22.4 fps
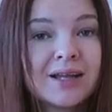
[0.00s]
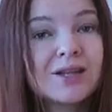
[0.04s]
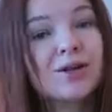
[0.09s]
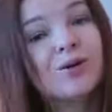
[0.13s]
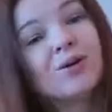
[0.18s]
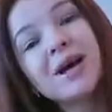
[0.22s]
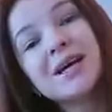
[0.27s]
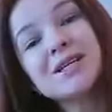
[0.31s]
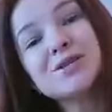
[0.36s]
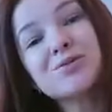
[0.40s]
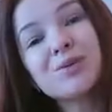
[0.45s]
Hello
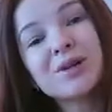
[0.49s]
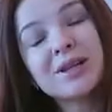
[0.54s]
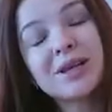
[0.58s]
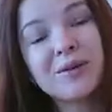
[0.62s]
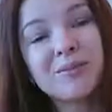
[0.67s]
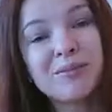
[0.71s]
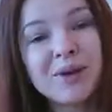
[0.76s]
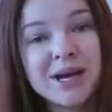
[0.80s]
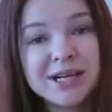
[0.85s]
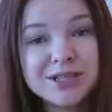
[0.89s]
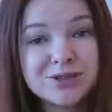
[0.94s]
guys,
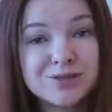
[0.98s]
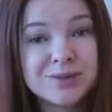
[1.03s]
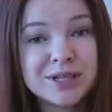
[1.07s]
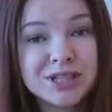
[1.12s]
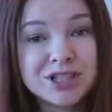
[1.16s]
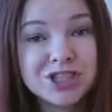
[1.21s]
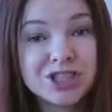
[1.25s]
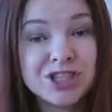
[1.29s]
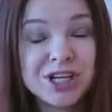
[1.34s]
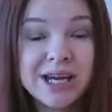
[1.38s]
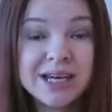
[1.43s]
welcome back to my
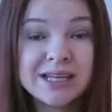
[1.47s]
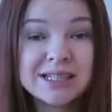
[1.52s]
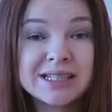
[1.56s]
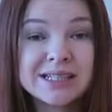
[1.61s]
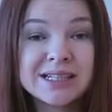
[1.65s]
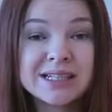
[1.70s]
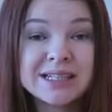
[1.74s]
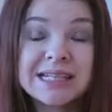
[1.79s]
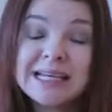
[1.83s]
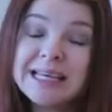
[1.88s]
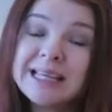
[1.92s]

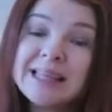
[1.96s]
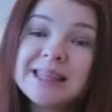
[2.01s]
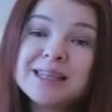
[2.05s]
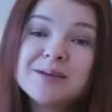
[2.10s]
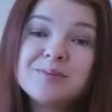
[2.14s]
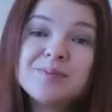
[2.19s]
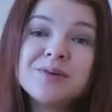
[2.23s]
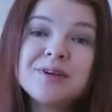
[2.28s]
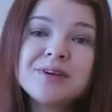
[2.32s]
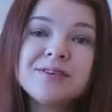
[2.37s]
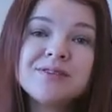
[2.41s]
channel. In the
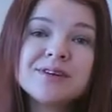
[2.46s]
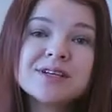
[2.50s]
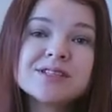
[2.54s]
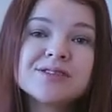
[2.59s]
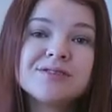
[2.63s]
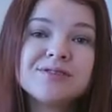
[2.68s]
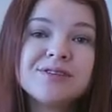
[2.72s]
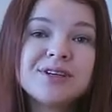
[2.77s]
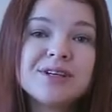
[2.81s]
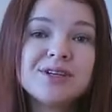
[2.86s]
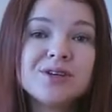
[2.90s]
previous
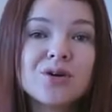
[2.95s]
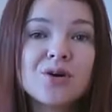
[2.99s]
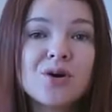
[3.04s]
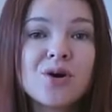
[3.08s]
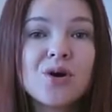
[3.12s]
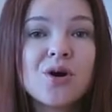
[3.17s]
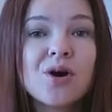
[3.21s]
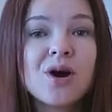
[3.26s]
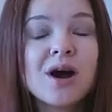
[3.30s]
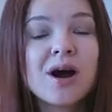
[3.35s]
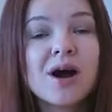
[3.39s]

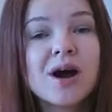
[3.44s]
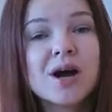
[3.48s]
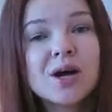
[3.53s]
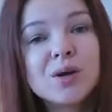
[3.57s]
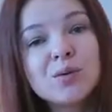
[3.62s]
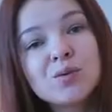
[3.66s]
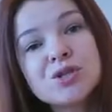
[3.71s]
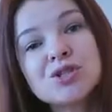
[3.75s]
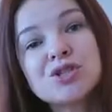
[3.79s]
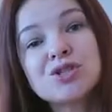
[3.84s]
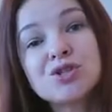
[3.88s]
video I
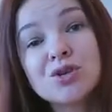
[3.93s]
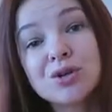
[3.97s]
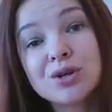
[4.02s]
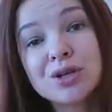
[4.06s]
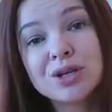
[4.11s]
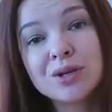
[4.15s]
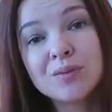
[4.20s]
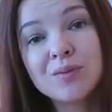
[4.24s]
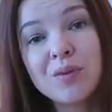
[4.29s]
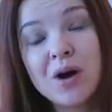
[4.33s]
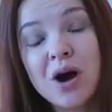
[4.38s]
was
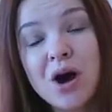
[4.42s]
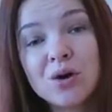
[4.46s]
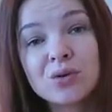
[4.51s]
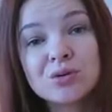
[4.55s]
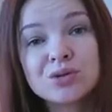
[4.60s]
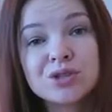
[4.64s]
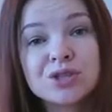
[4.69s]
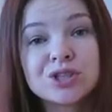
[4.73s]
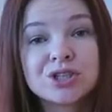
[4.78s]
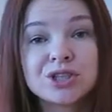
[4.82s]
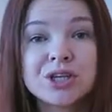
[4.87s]
talking
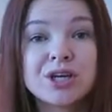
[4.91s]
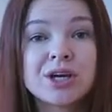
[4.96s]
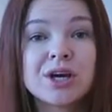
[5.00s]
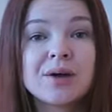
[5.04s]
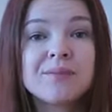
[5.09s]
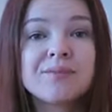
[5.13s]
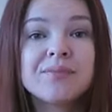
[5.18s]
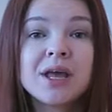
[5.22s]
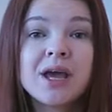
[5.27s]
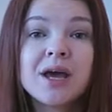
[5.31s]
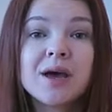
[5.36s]
about uh,
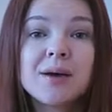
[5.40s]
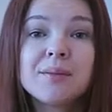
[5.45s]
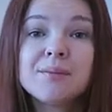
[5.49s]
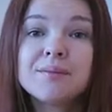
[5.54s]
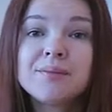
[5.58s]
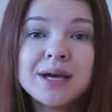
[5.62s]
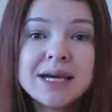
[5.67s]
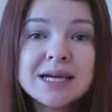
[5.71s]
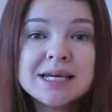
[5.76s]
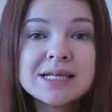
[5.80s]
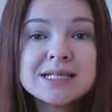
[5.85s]

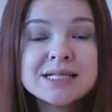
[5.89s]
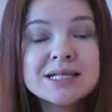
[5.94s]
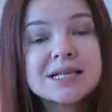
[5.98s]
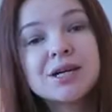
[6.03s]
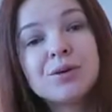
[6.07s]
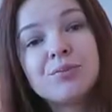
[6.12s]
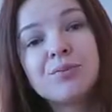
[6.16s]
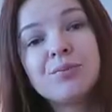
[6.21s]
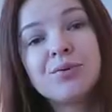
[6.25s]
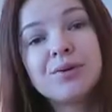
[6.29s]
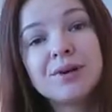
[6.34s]

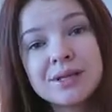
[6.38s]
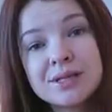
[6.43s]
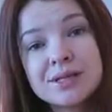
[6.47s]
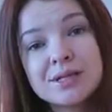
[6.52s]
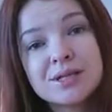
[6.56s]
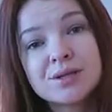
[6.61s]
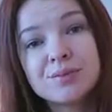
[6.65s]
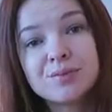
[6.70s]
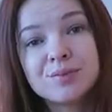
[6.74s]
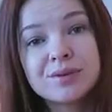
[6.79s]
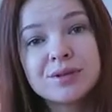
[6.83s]
basic
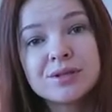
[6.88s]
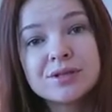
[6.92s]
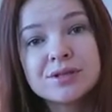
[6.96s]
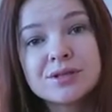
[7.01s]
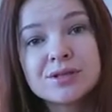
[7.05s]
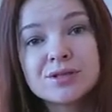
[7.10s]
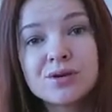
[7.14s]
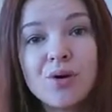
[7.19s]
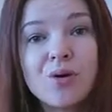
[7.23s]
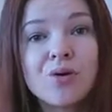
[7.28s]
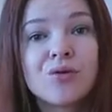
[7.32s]

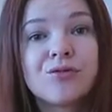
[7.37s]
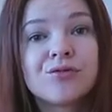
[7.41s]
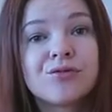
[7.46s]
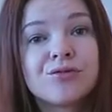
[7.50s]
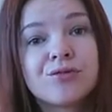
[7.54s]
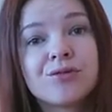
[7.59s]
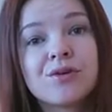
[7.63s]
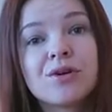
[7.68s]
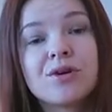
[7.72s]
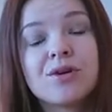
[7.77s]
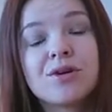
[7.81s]
principles
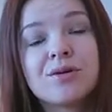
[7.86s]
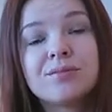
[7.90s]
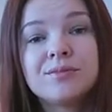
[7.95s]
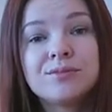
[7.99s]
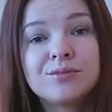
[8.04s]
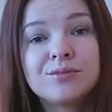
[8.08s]
of uh,